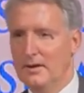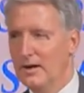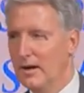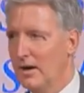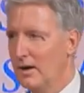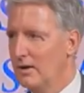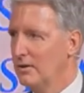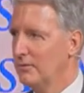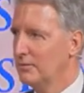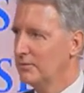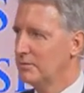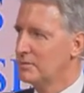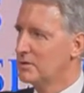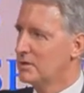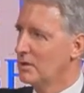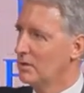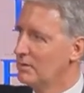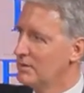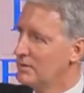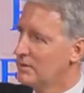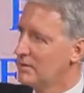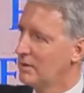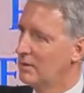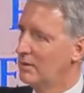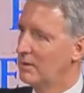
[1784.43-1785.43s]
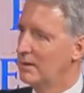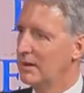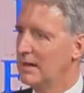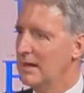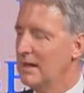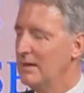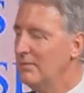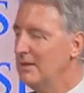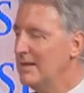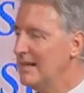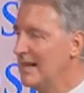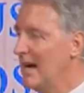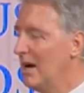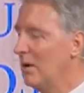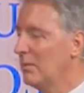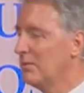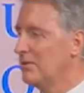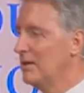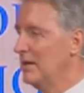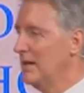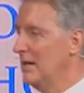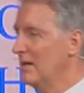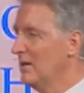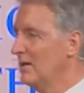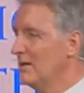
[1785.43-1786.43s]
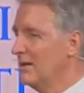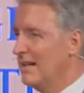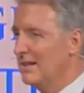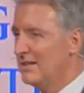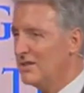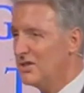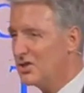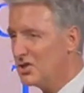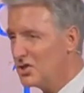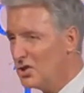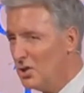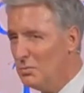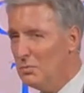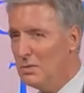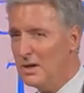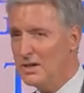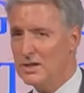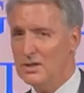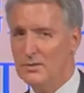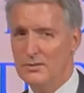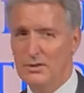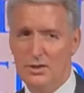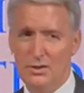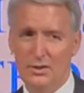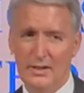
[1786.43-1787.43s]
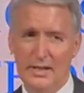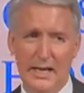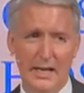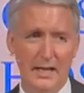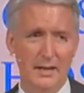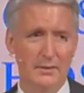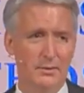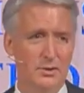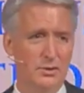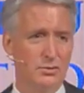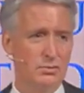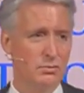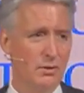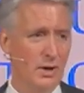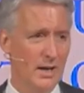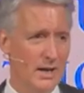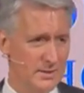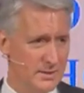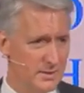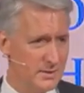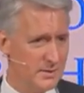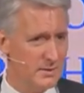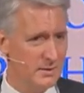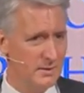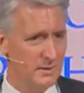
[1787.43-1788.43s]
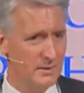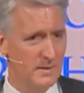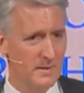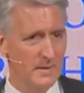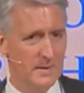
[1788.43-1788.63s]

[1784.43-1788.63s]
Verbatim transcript: I heard from so-and-so, and even now with the internet, so much of it you can't even trust.